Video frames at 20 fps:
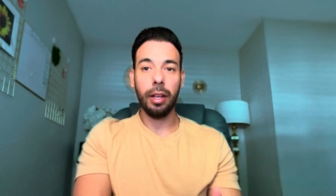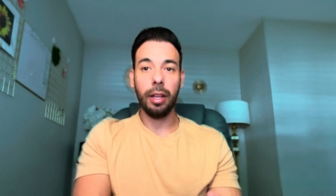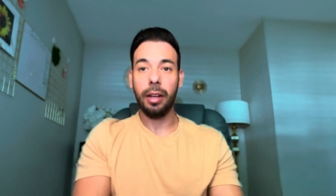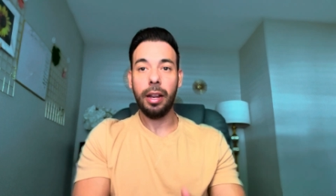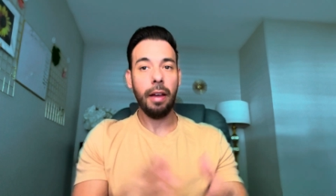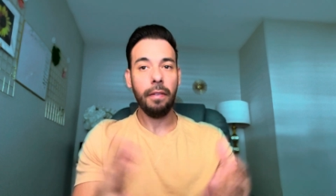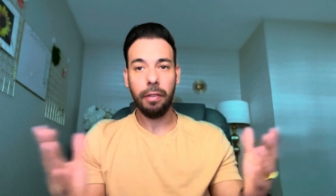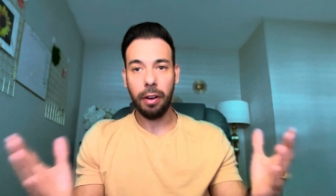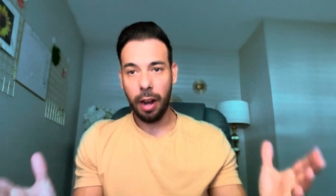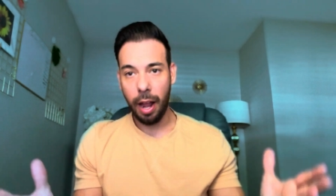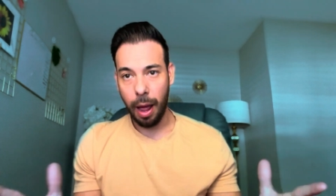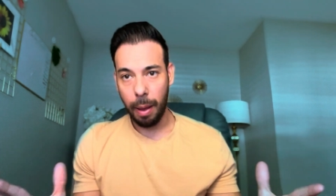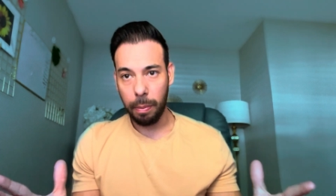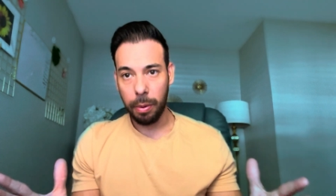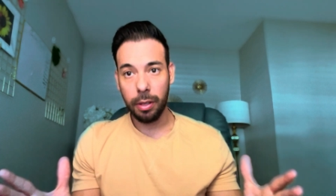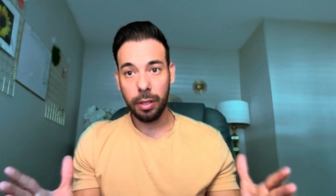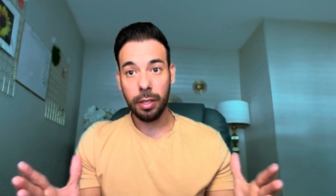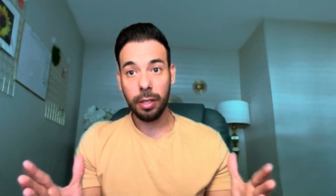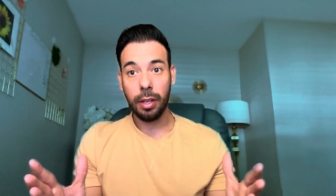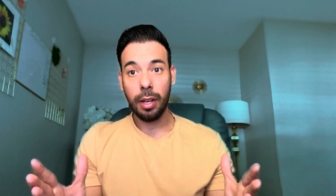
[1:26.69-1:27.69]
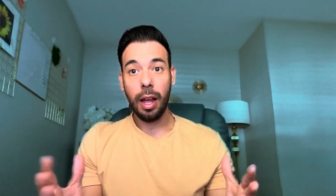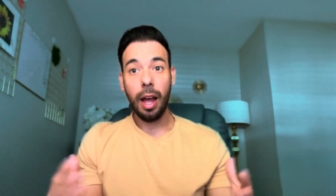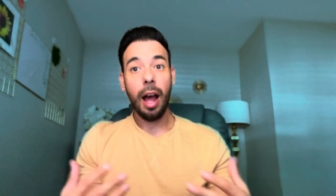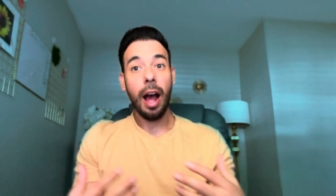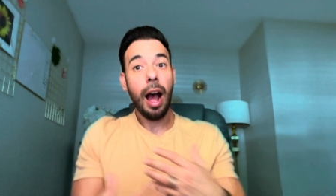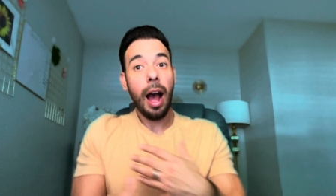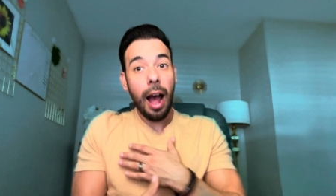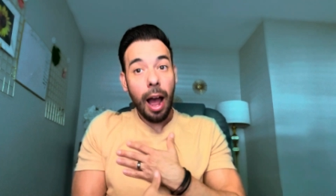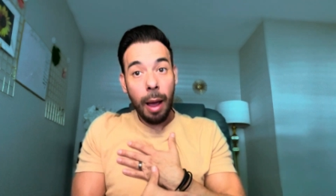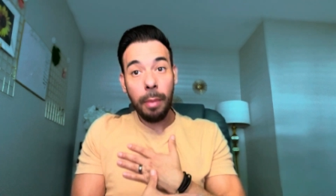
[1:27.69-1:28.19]
and never happens.
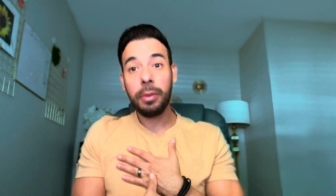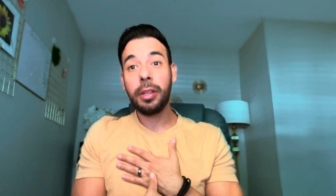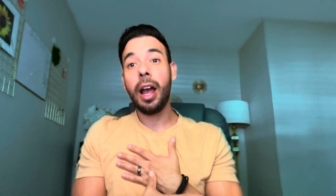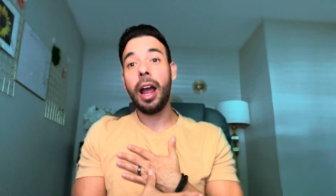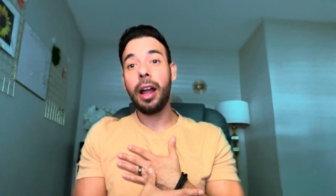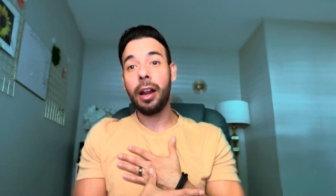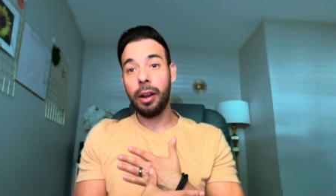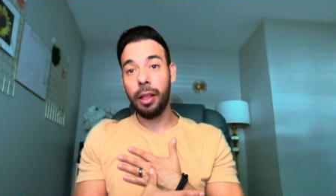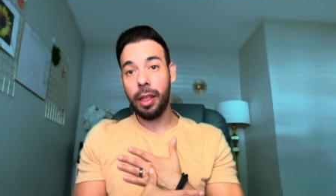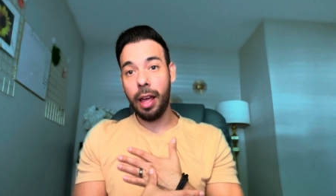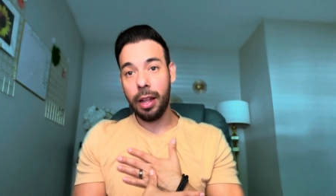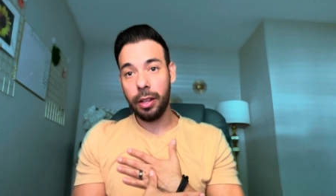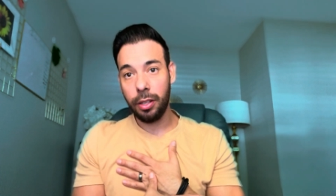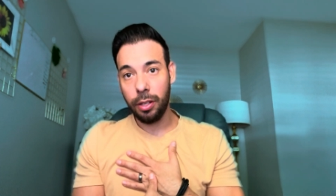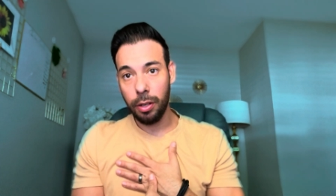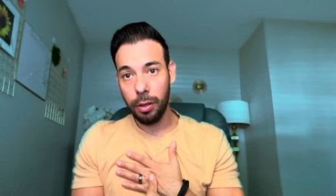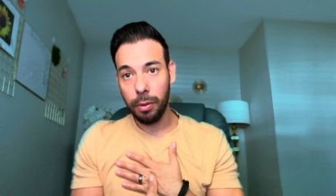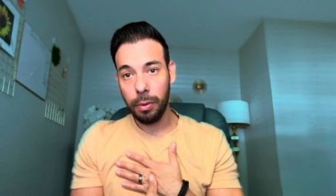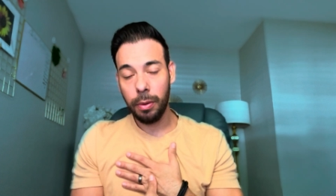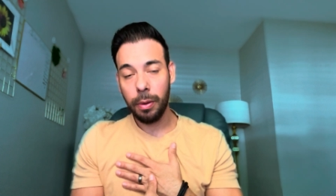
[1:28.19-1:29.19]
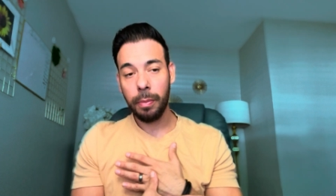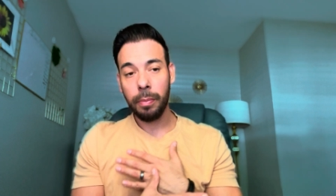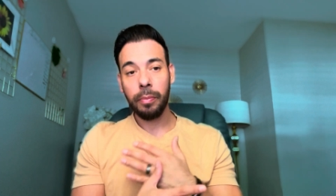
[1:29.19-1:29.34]
I'm tired of that too.